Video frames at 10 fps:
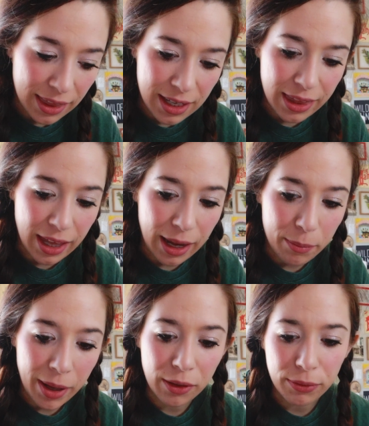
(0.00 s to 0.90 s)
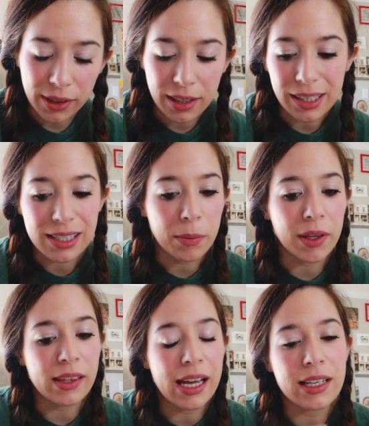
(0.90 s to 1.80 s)
think that pedophilia is
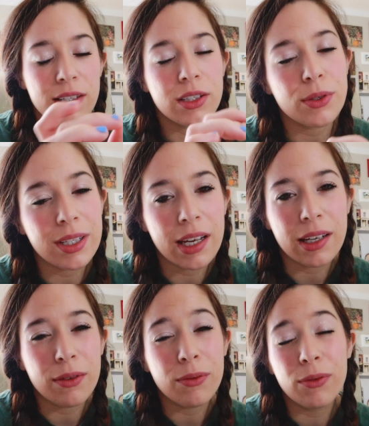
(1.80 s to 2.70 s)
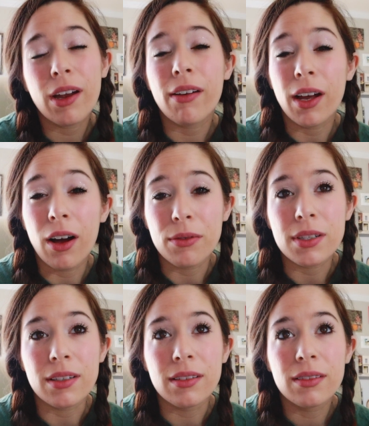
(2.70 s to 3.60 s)
something that is associated very
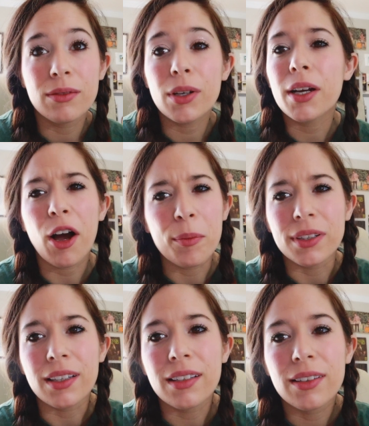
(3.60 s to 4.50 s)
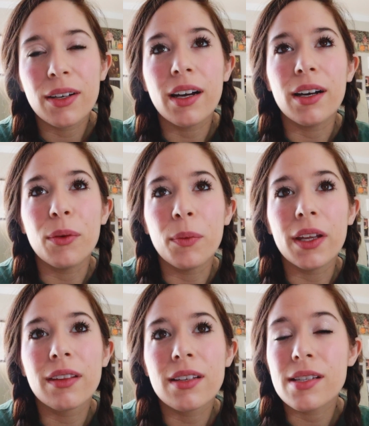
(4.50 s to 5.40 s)
often, very commonly,
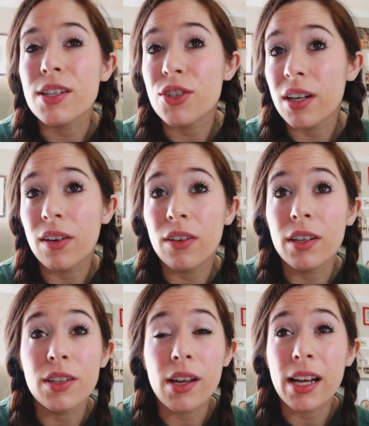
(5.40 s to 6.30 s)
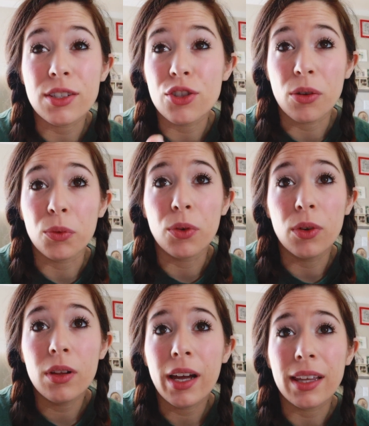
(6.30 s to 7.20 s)
with CGL as a general
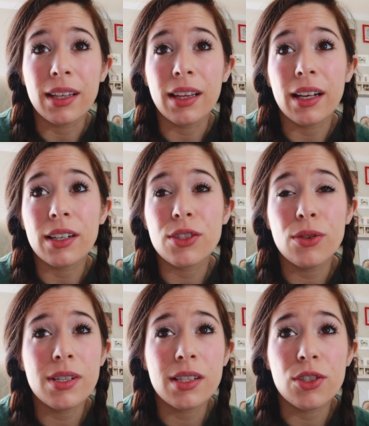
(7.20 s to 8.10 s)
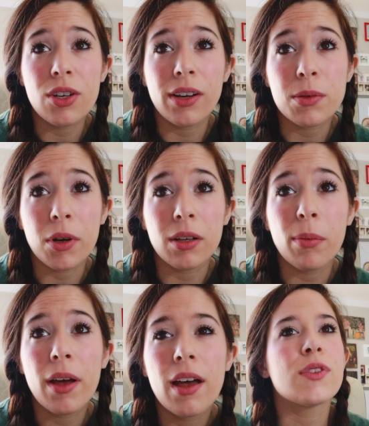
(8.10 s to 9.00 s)
whole. I think that as soon as CGL gets brought
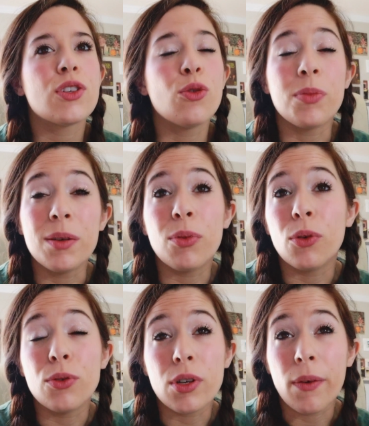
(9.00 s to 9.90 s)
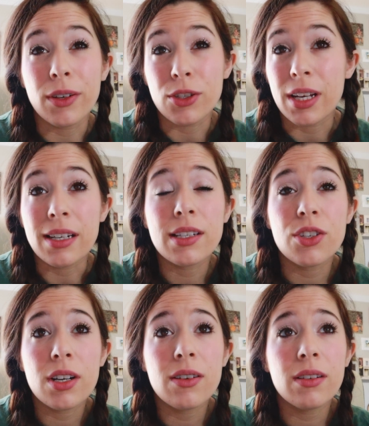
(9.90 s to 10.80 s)
up to people who don't understand
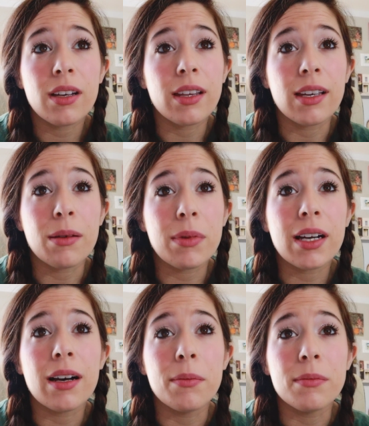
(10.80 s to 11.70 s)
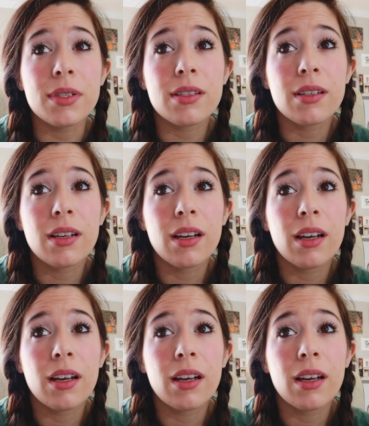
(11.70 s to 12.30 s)
CGL, I think it becomes